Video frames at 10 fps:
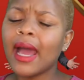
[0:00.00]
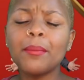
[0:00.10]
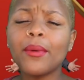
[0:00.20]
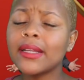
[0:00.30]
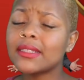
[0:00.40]

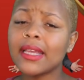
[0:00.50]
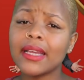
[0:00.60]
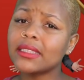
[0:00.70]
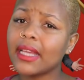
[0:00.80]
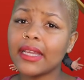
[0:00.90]
Now, Brent
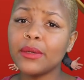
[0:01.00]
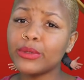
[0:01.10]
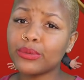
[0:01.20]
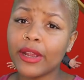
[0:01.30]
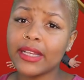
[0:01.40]
says that he
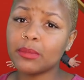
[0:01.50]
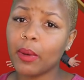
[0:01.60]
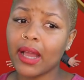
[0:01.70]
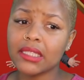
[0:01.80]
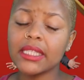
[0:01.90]
was raised
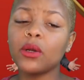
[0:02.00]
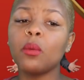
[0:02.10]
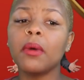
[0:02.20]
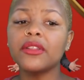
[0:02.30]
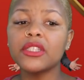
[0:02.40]
by a
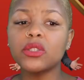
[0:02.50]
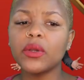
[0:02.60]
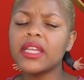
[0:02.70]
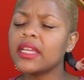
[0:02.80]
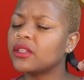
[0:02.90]
single mother,
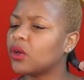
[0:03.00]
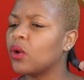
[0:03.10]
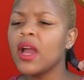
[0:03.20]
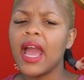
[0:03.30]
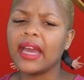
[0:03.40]
so he, you know,